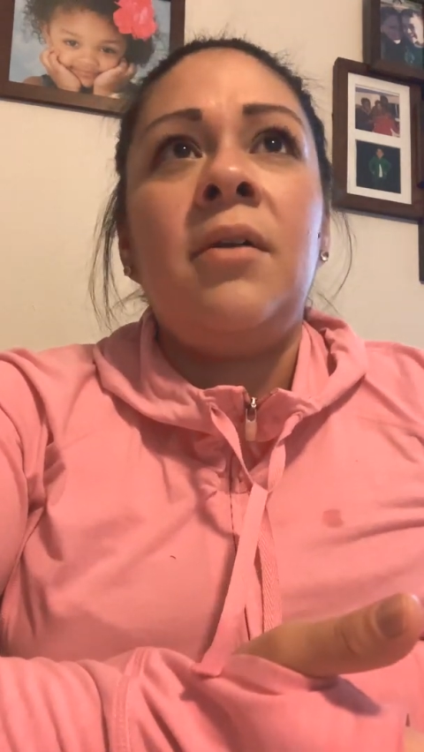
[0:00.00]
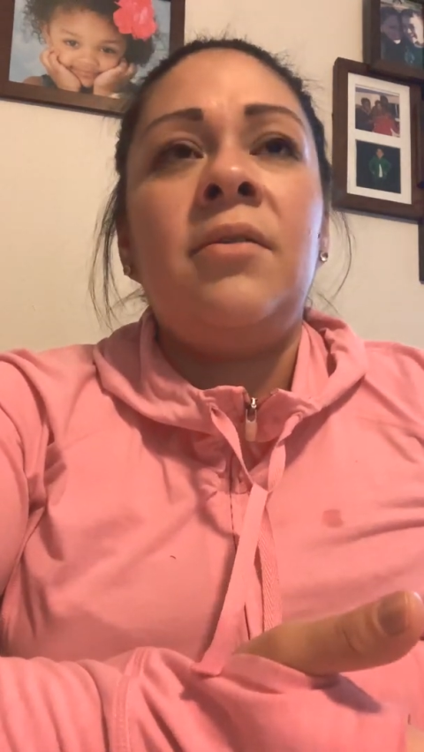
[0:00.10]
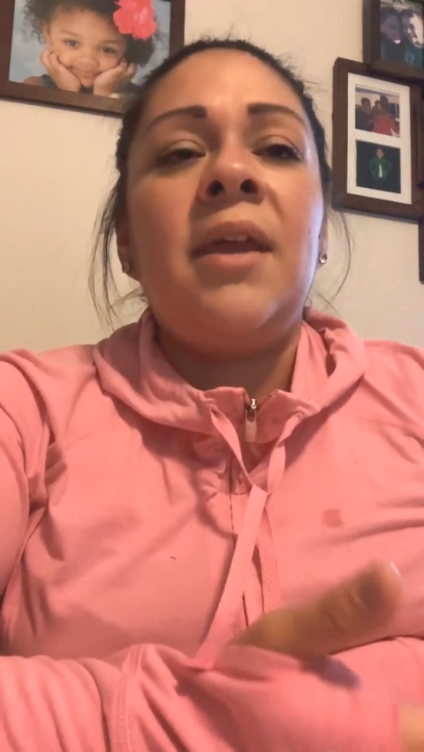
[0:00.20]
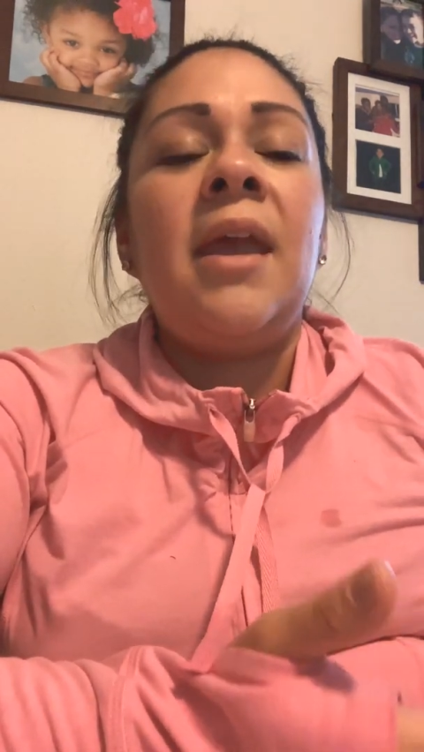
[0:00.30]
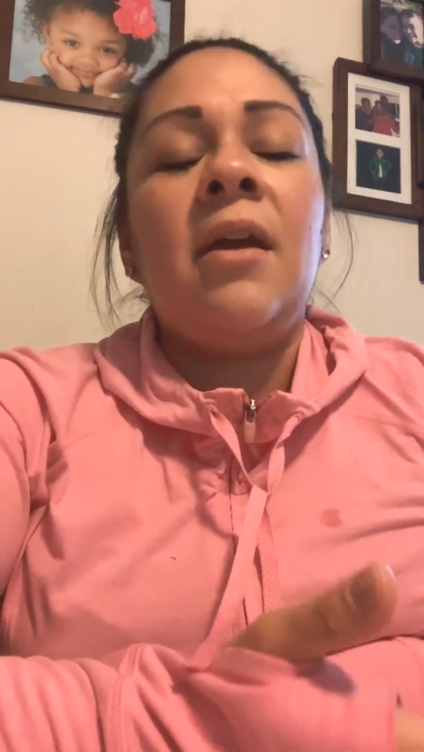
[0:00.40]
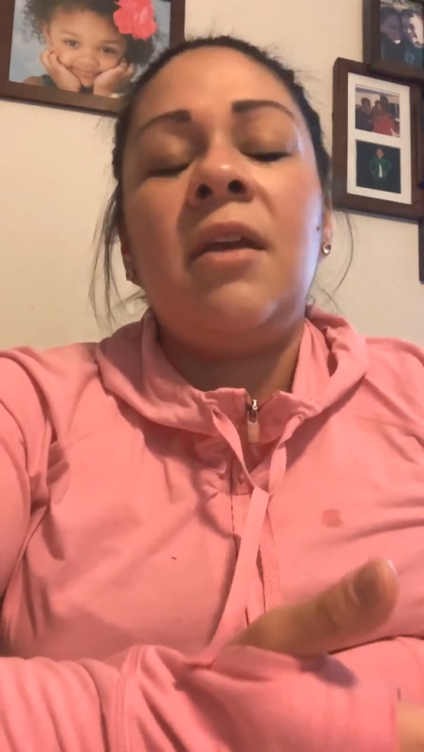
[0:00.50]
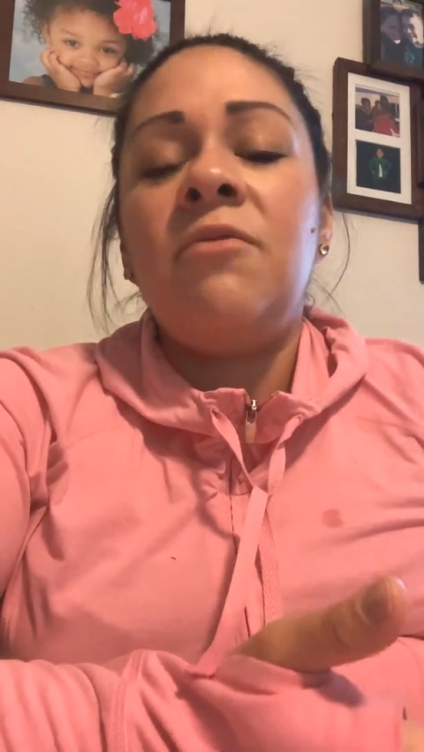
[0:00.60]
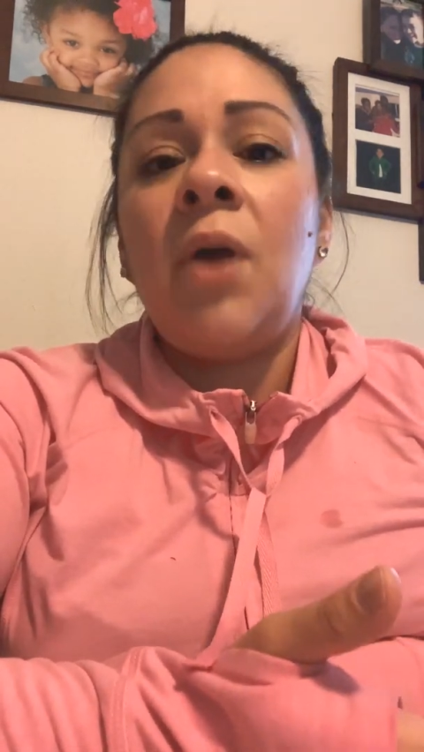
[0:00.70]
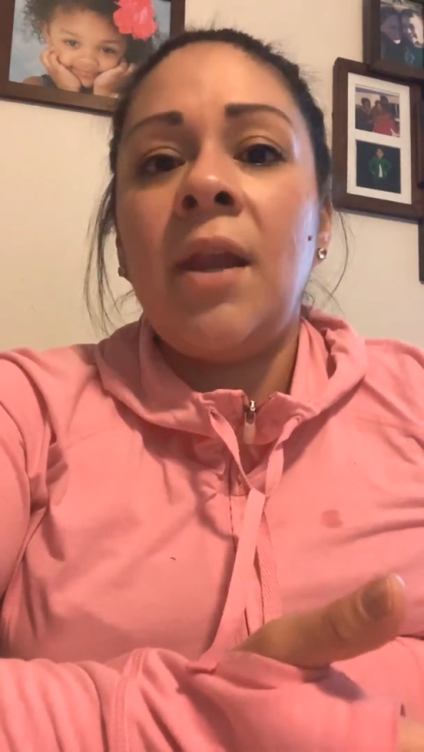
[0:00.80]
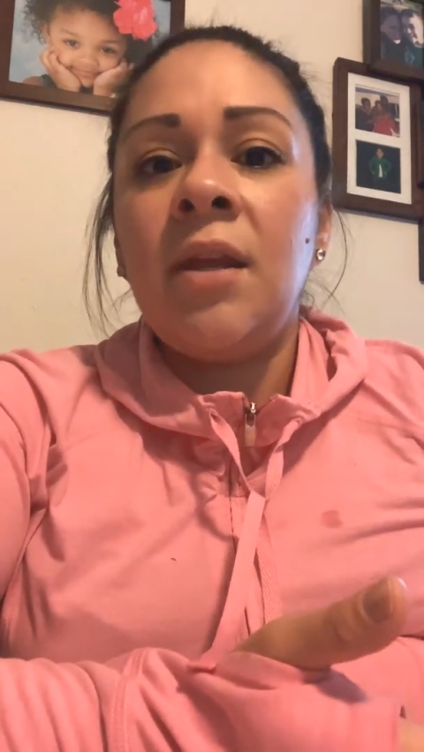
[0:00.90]
they can't give
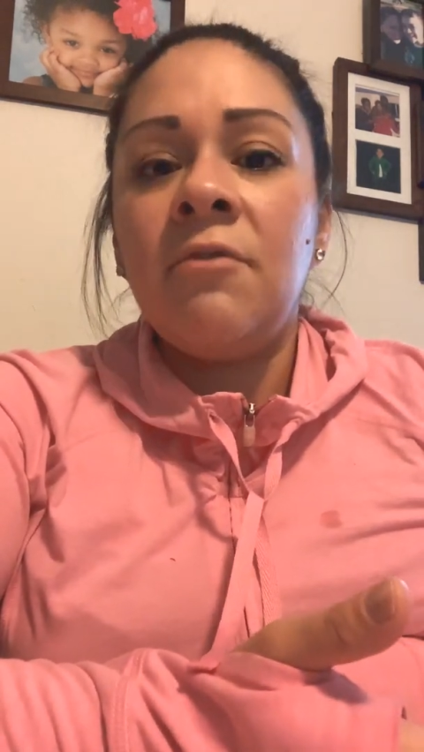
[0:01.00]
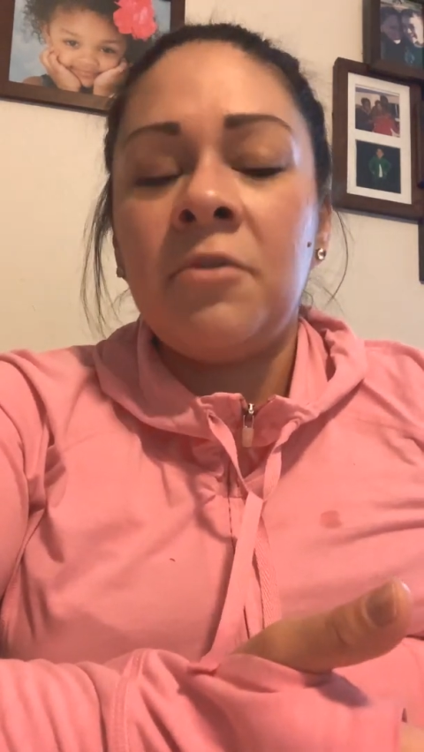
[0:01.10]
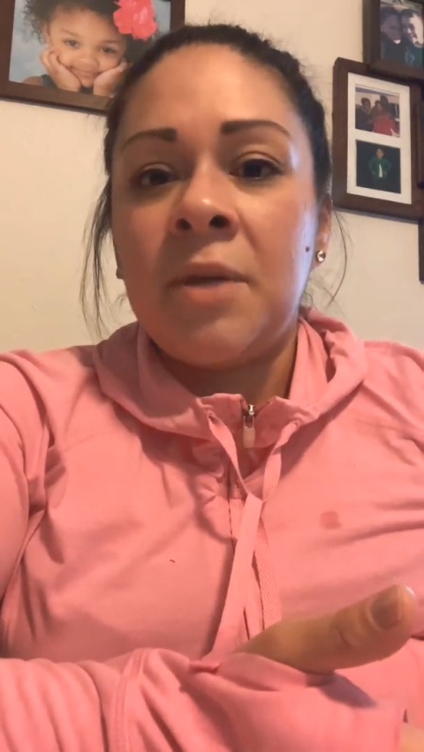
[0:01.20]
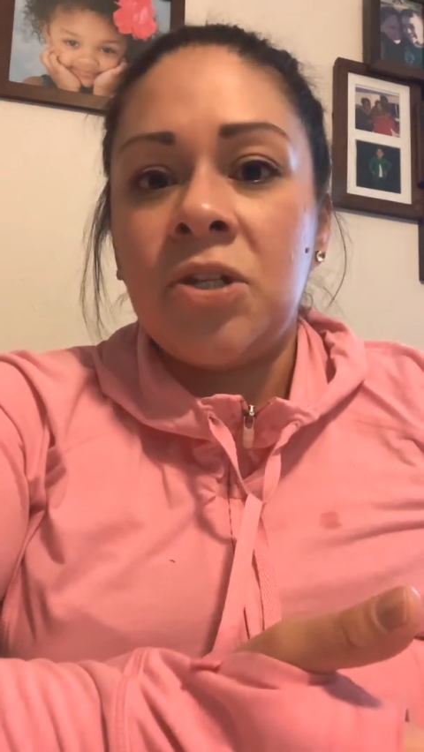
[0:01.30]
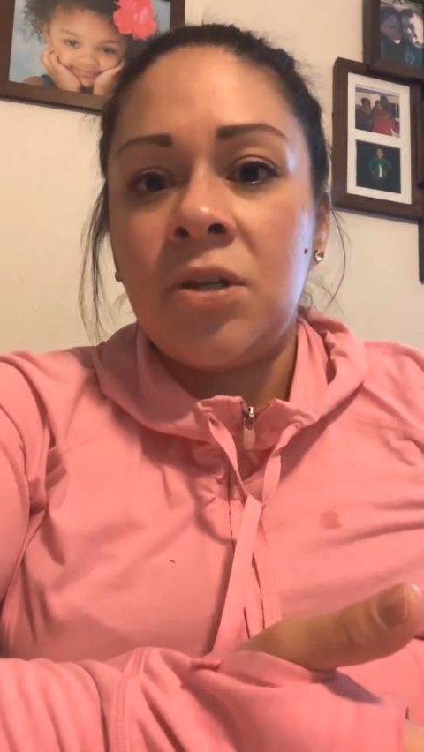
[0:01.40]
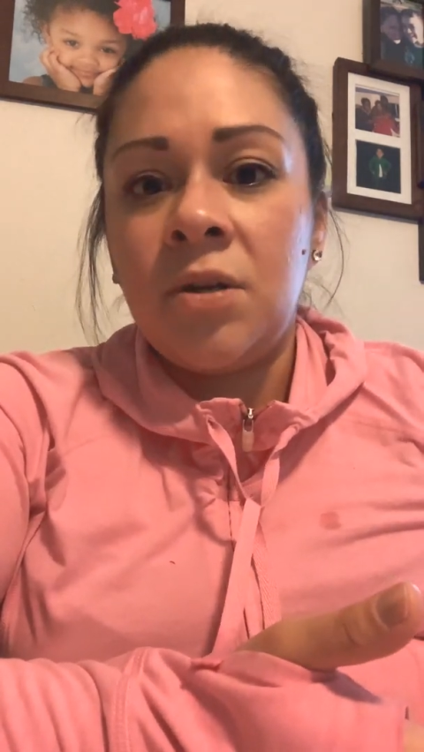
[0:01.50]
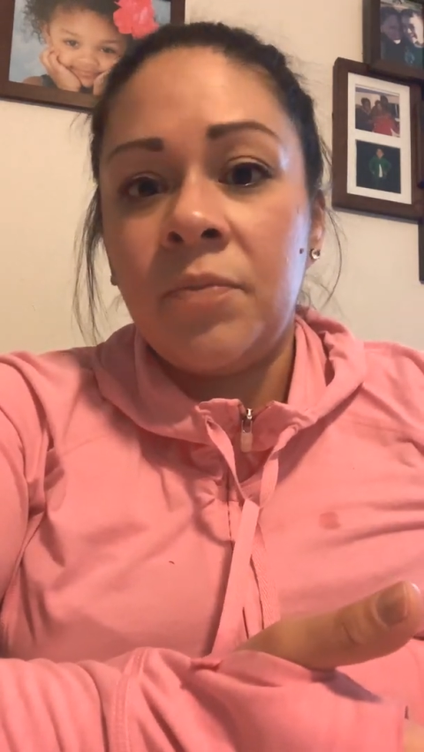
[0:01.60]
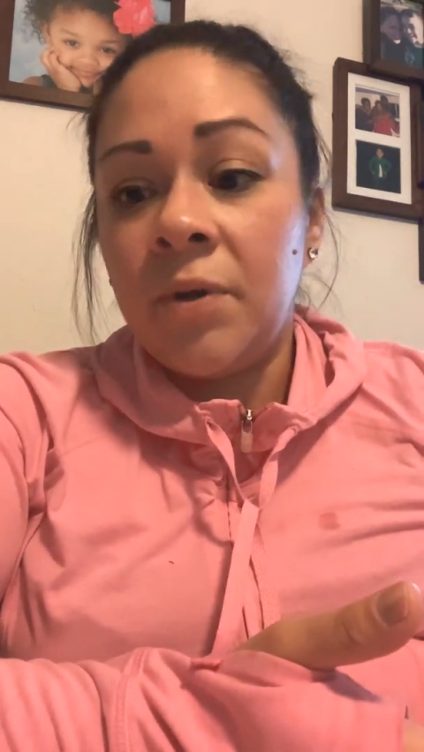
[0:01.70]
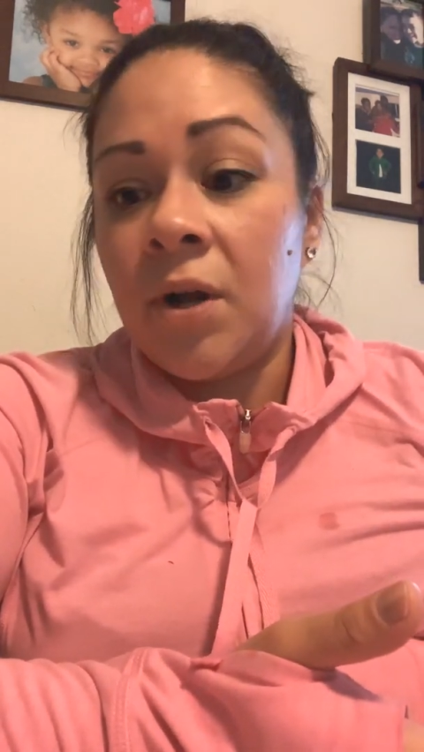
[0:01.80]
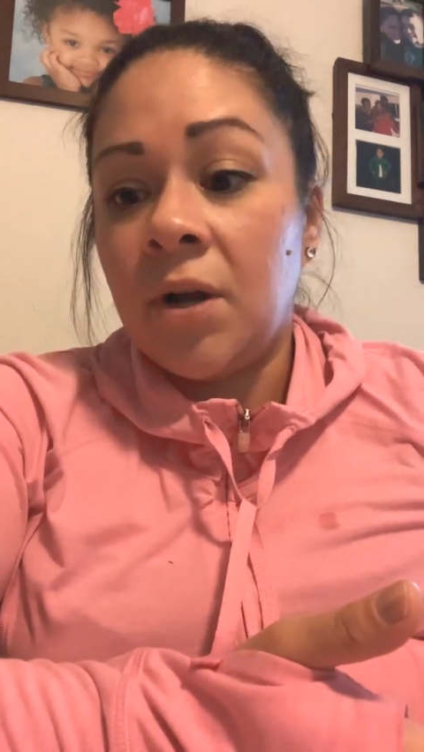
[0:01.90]
you any information in
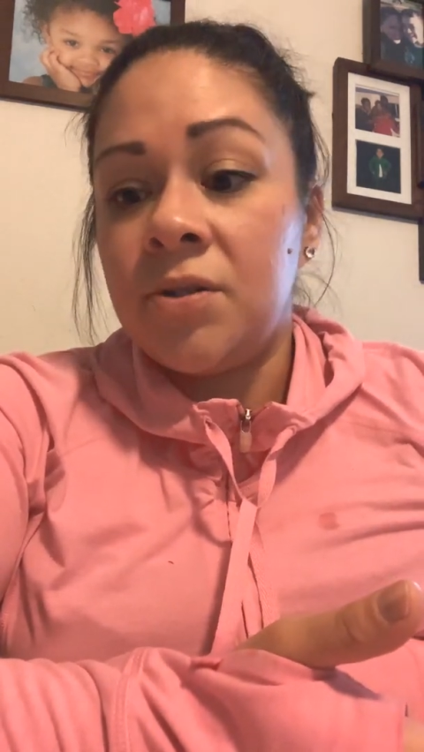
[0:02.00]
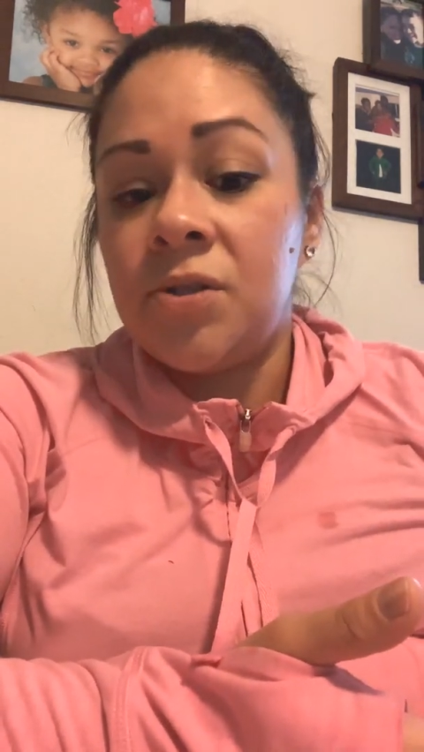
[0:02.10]
regards